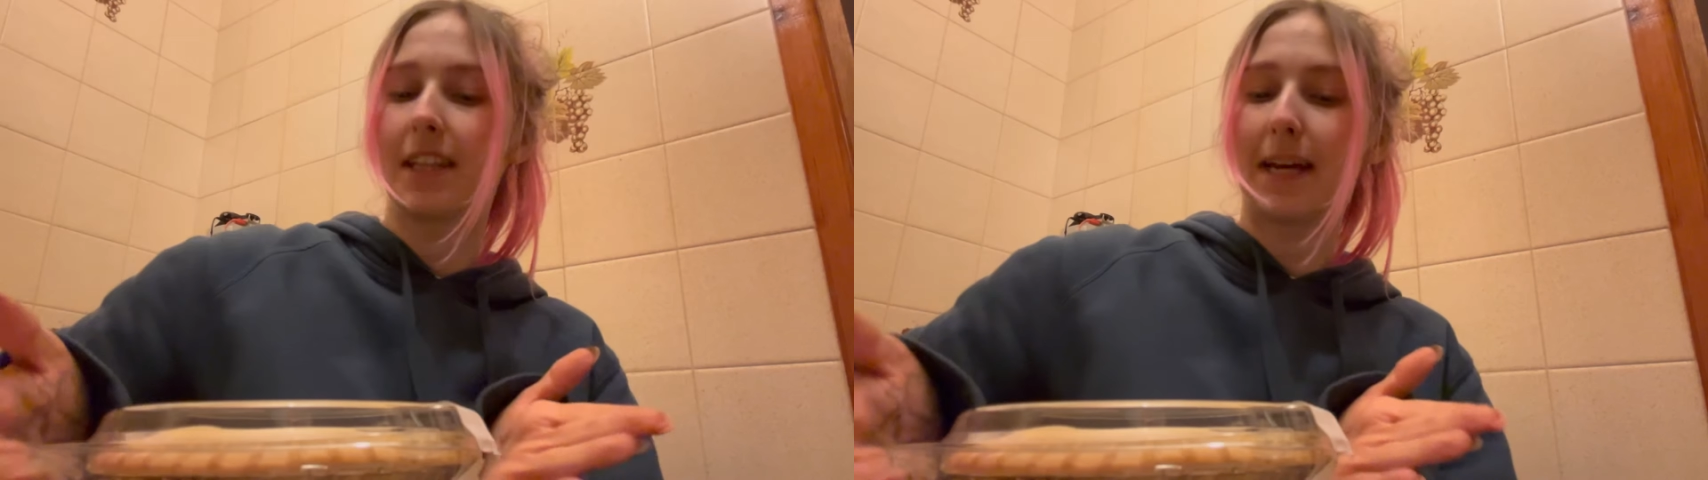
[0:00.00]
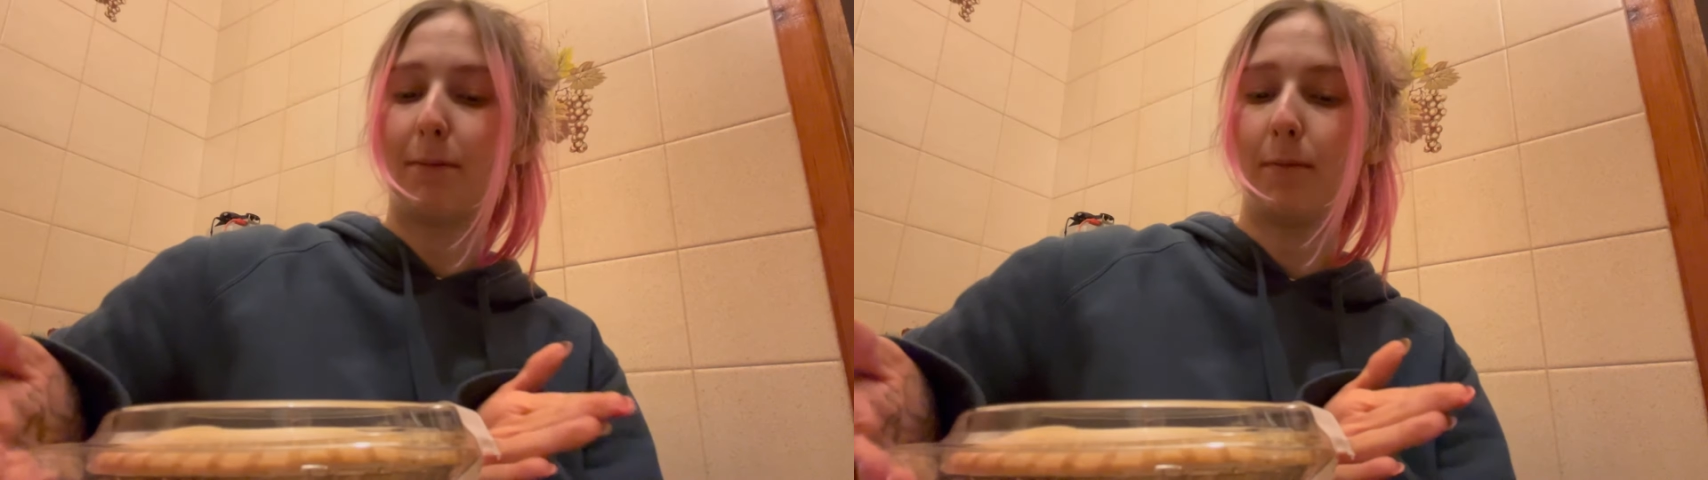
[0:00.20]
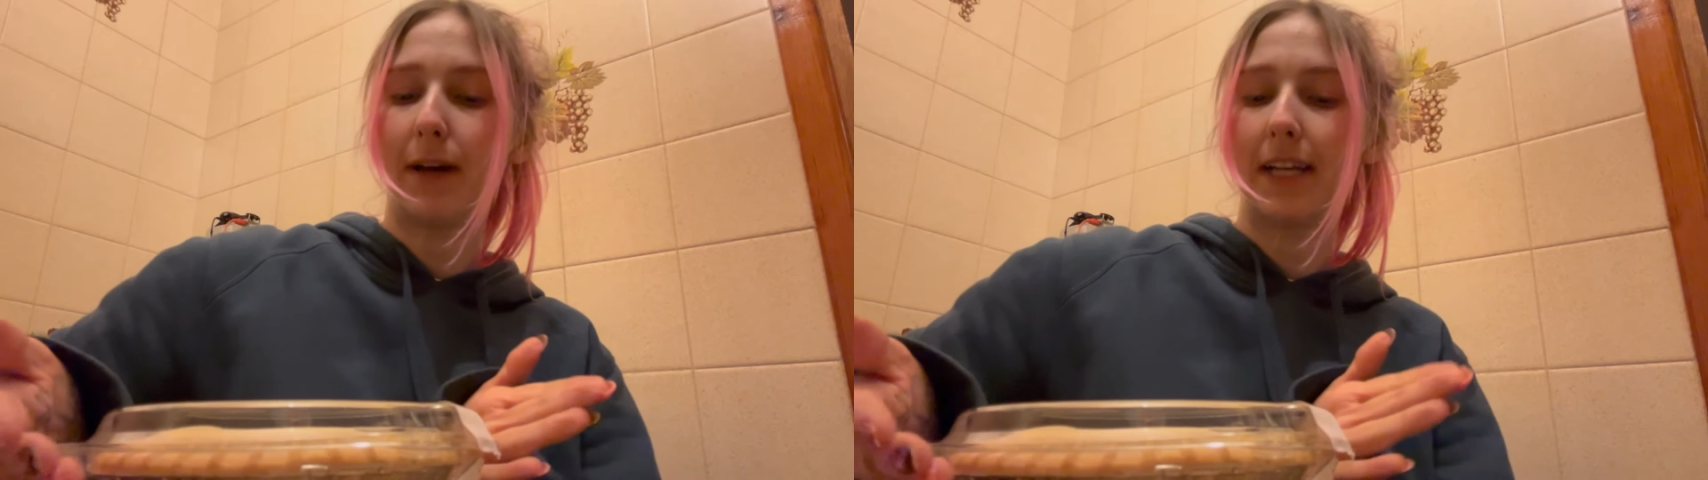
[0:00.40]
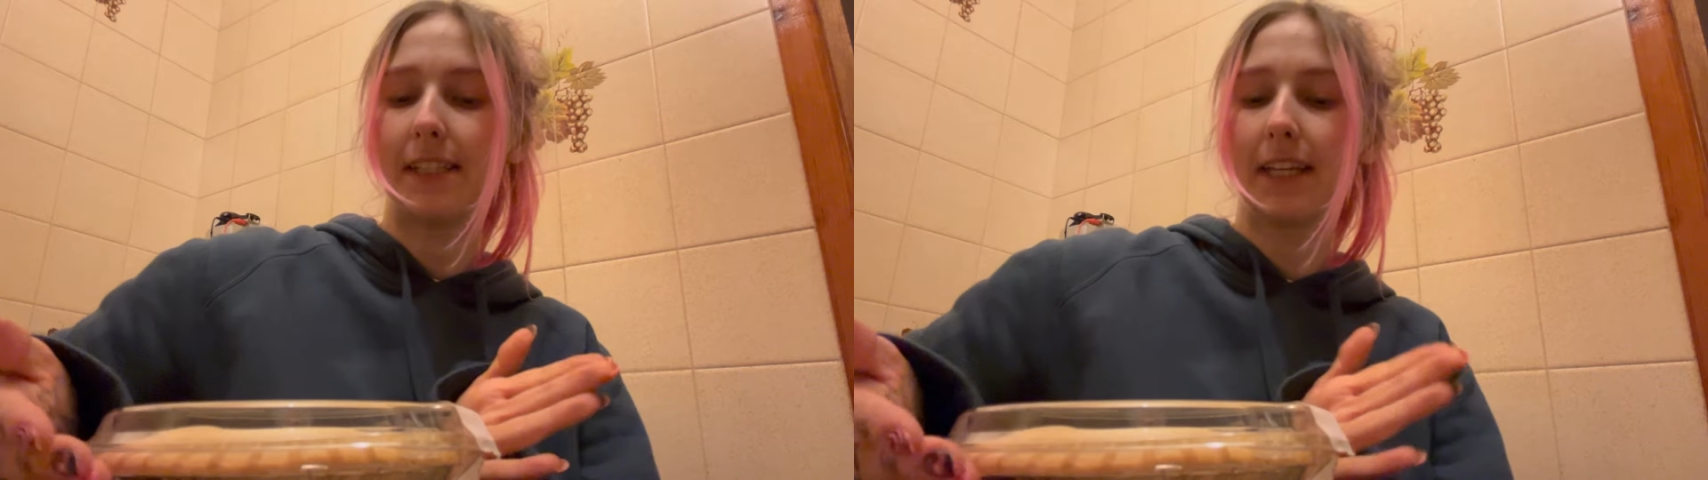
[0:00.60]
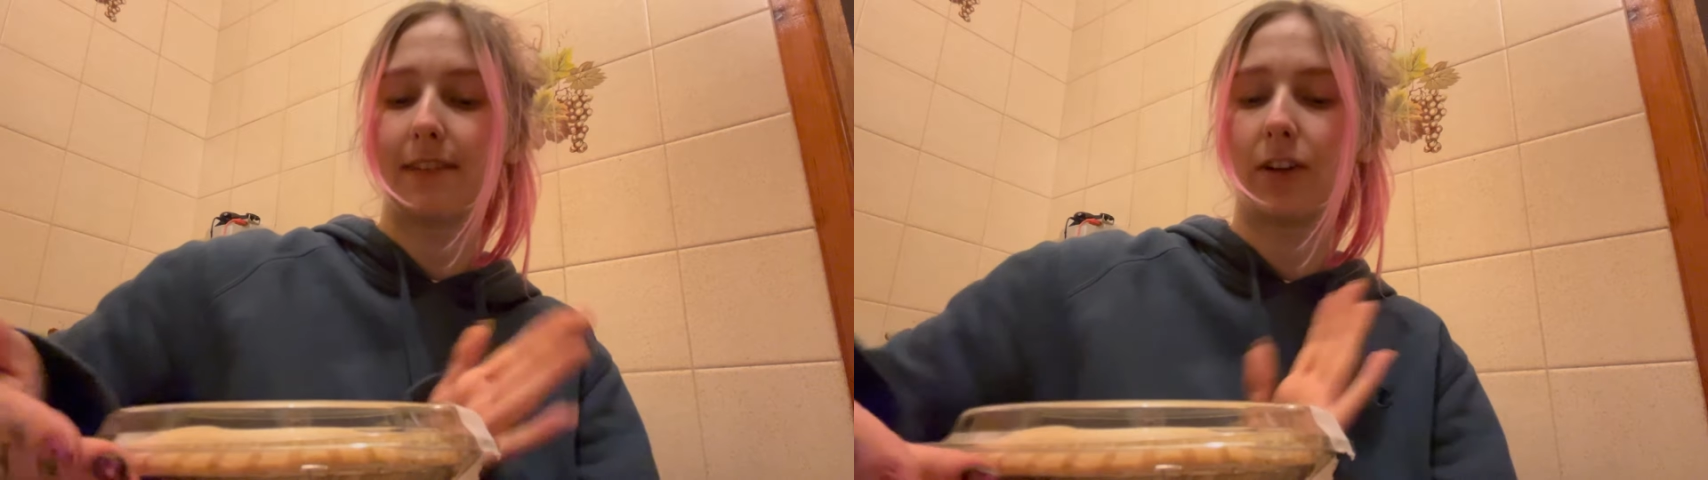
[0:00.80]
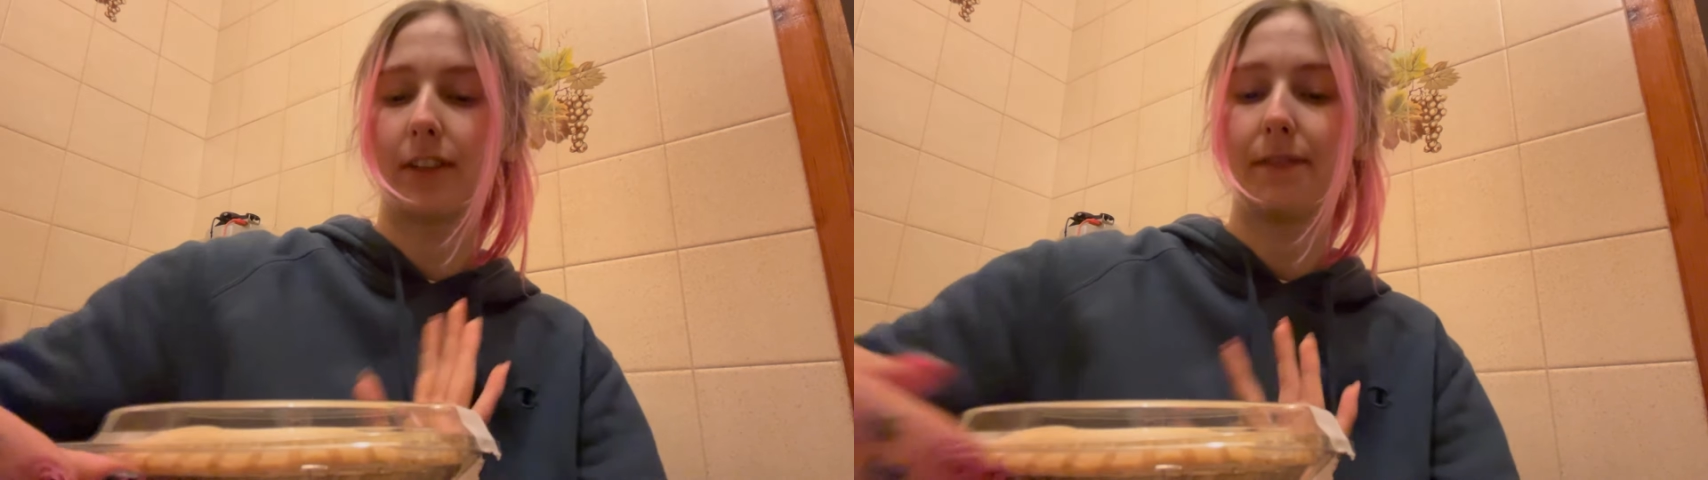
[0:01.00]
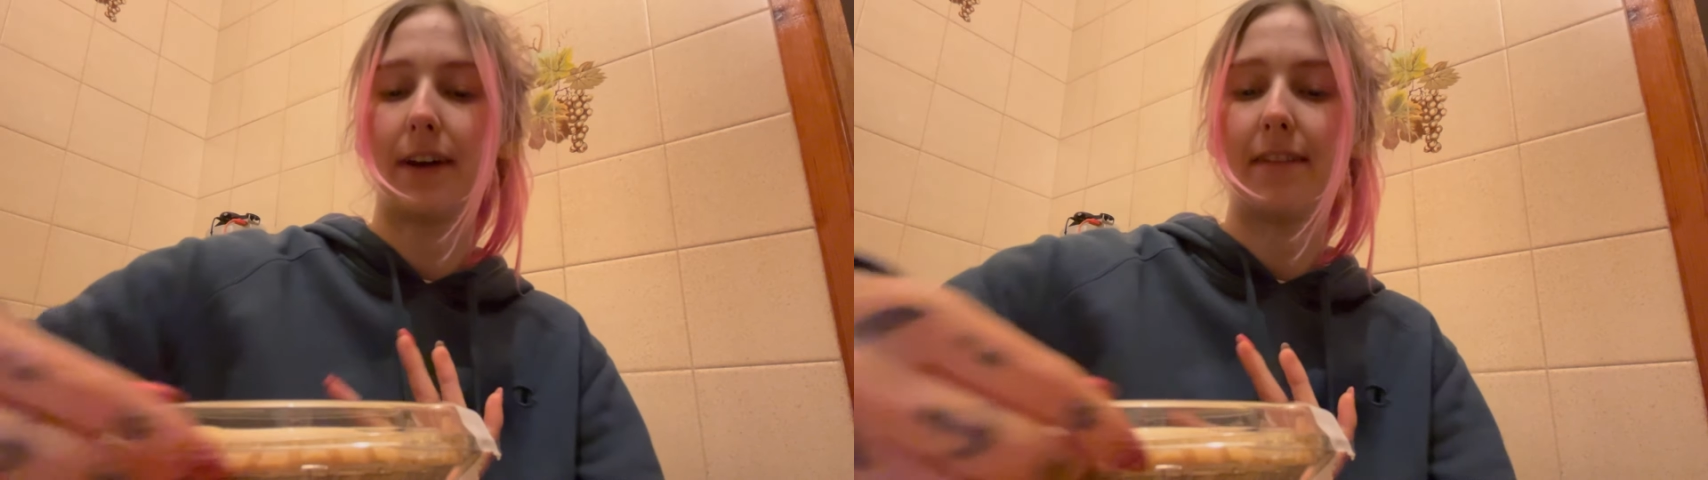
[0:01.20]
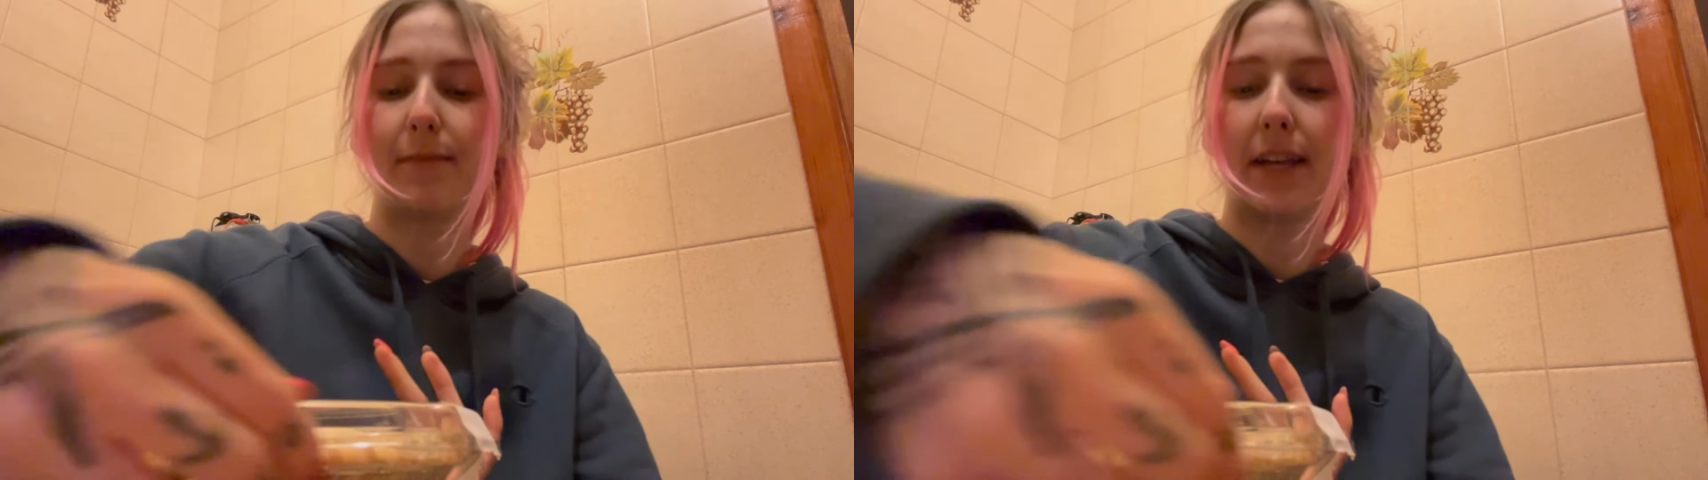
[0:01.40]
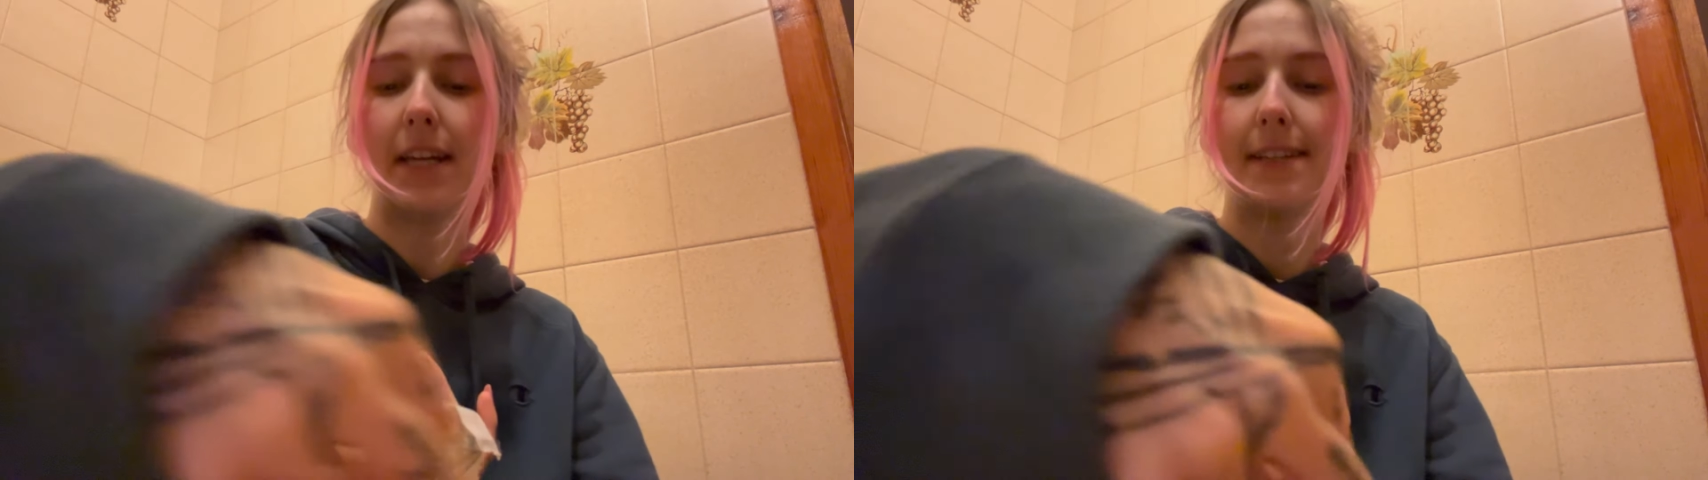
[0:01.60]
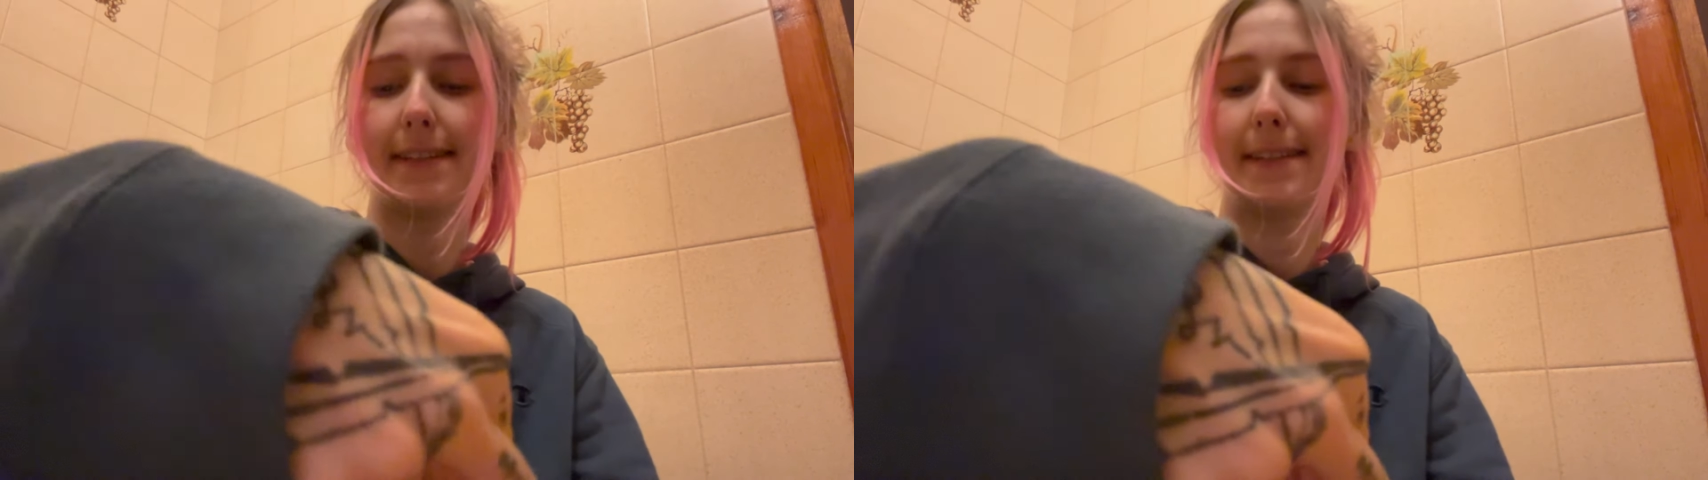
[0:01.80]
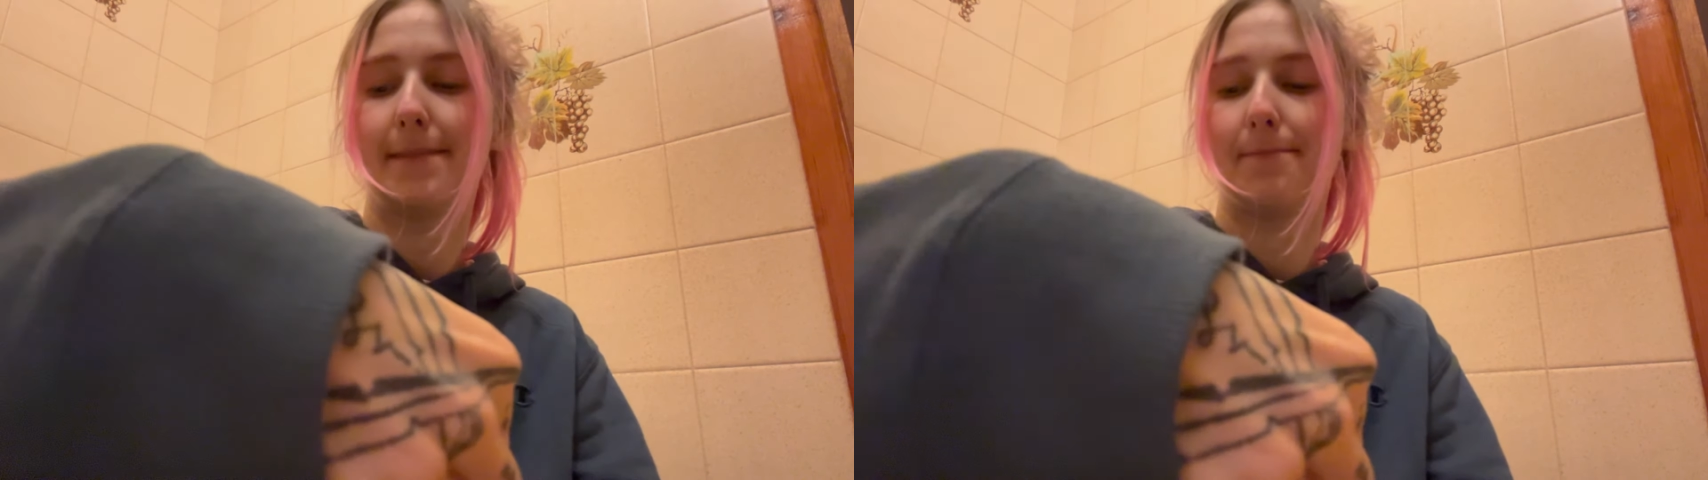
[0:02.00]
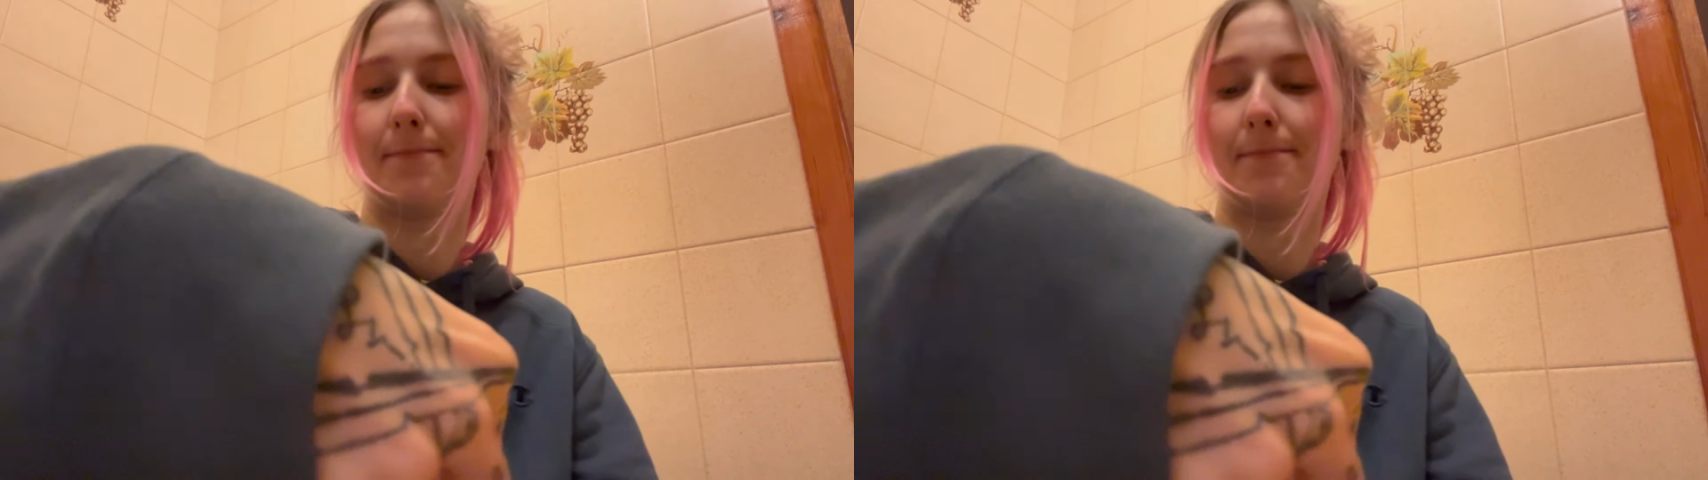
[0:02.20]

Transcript: So the apple pie takes 45 minutes.